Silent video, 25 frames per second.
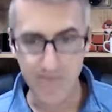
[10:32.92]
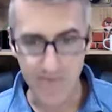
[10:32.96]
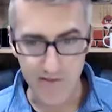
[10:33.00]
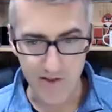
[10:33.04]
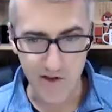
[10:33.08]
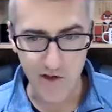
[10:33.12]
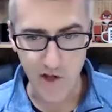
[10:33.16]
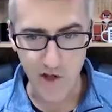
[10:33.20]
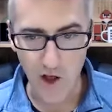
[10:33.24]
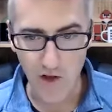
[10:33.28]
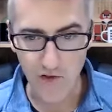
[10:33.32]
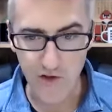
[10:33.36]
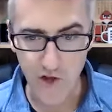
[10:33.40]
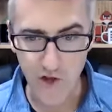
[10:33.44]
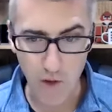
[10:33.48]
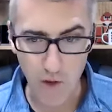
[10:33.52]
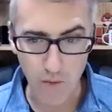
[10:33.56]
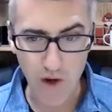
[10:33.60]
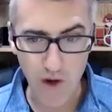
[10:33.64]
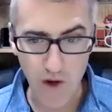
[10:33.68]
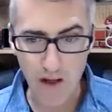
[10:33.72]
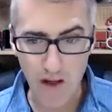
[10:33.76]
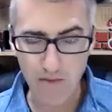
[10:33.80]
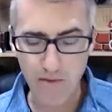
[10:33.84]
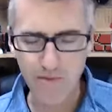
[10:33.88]
solves all
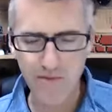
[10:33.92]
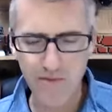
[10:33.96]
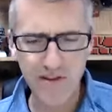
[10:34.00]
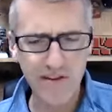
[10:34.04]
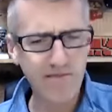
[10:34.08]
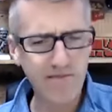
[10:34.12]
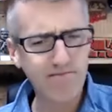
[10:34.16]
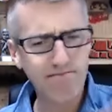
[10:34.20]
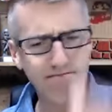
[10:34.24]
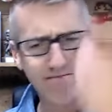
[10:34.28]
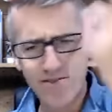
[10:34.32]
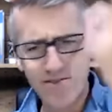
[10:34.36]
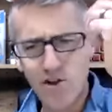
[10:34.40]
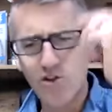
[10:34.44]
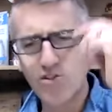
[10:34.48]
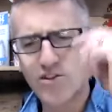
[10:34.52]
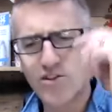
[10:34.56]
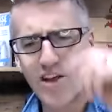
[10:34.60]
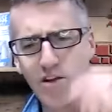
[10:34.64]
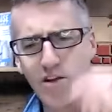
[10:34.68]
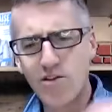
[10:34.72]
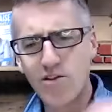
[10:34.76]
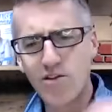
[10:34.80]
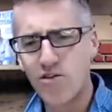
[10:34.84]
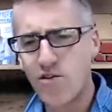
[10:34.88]
problems. And turns
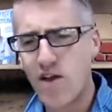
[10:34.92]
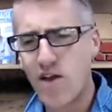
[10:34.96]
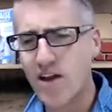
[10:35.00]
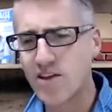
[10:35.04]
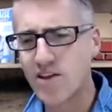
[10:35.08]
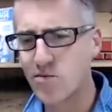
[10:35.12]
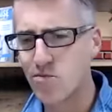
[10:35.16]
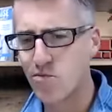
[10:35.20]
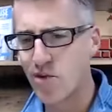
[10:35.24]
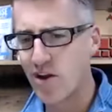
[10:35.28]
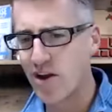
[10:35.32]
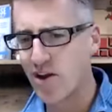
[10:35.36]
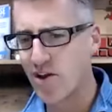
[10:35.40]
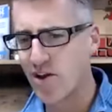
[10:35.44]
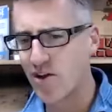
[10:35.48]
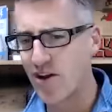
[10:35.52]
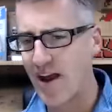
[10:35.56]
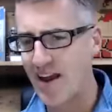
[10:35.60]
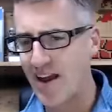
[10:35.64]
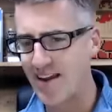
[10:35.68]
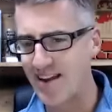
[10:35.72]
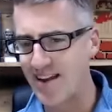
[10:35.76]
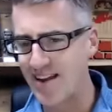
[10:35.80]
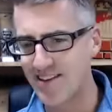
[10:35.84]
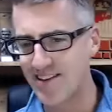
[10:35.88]
out you've got some pretty good
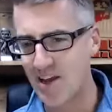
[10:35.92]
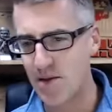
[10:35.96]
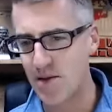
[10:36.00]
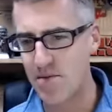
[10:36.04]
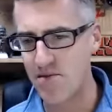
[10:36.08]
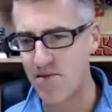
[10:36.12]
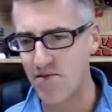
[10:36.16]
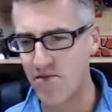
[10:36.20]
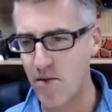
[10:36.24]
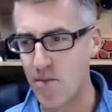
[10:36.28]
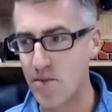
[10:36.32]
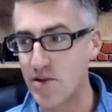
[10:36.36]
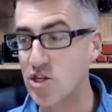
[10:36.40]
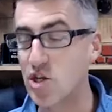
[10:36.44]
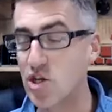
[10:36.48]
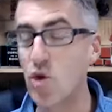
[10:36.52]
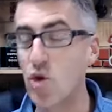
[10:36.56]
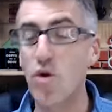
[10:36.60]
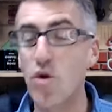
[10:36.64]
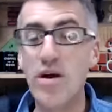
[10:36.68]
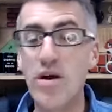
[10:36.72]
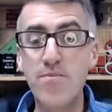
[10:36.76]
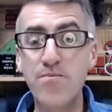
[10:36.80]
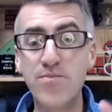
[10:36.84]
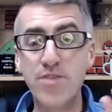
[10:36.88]
ideas coming from it
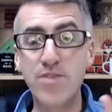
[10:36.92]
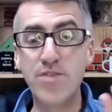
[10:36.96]
too.